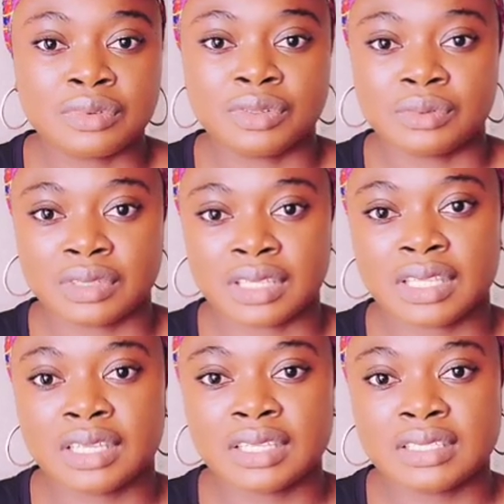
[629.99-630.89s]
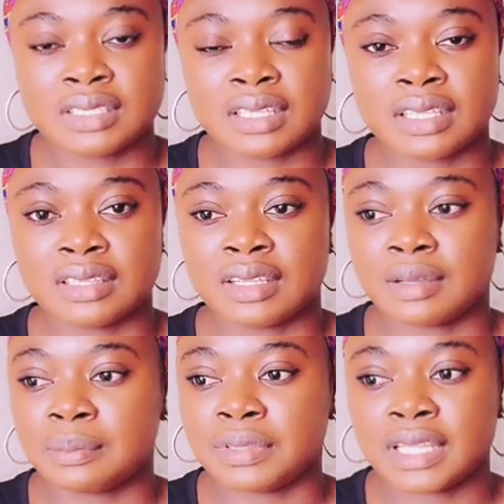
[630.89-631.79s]
you know, the kids in
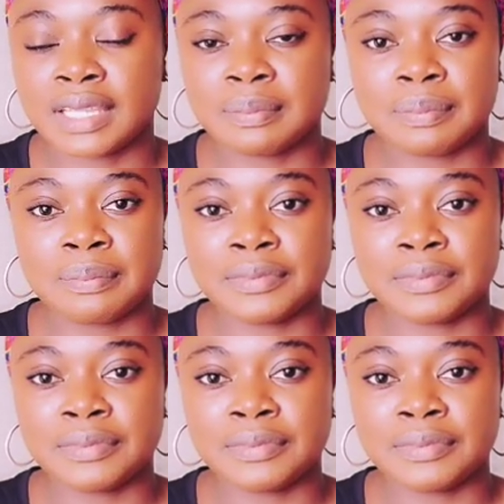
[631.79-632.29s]
their play,